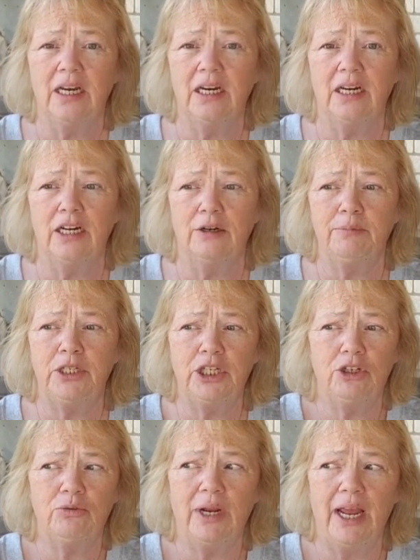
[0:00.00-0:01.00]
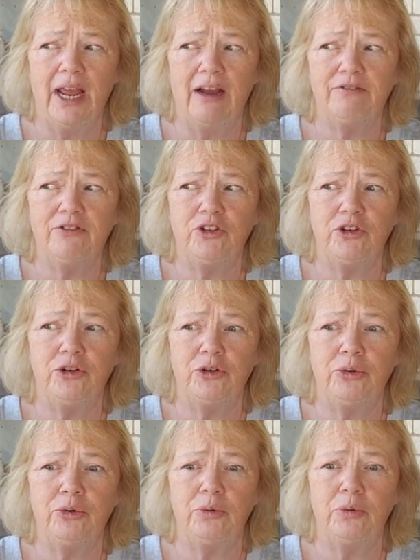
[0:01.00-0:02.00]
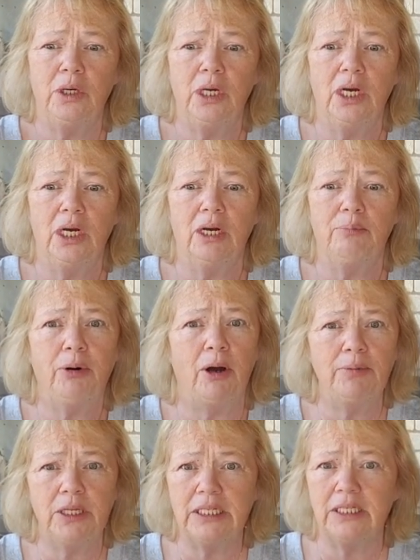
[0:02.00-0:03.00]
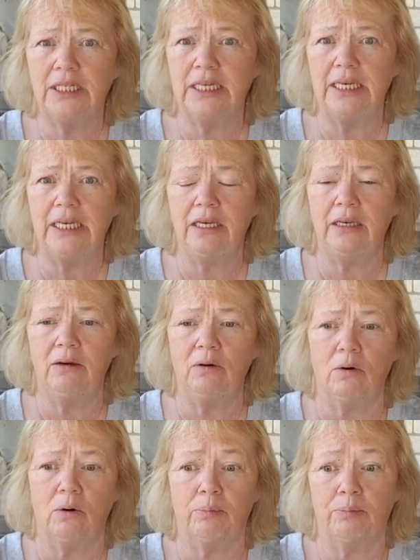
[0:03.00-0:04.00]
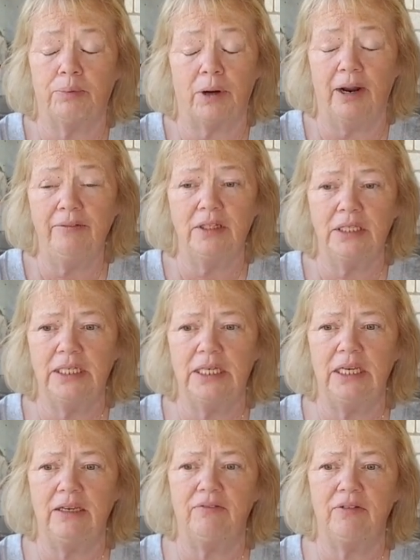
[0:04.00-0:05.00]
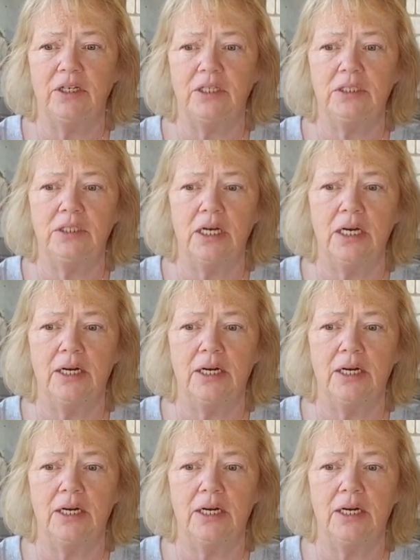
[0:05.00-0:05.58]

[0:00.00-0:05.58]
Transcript: No. You don't have to publicly or privately even